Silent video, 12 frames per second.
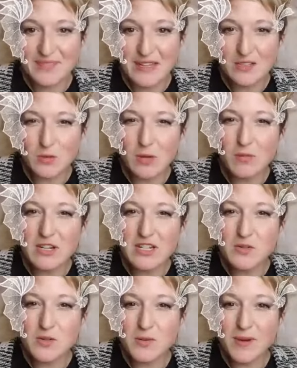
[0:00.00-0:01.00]
So what I wanted to
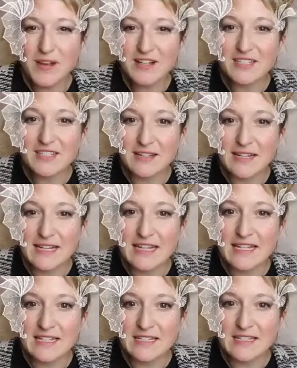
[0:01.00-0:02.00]
talk about tonight
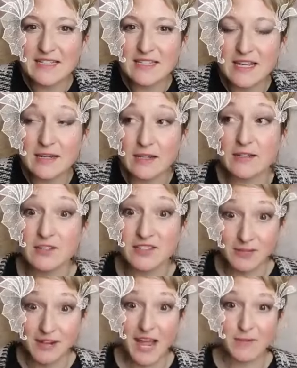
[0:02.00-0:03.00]
is, and
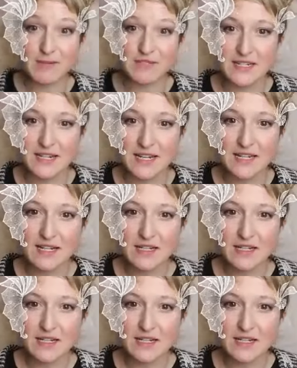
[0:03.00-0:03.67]
something happened today,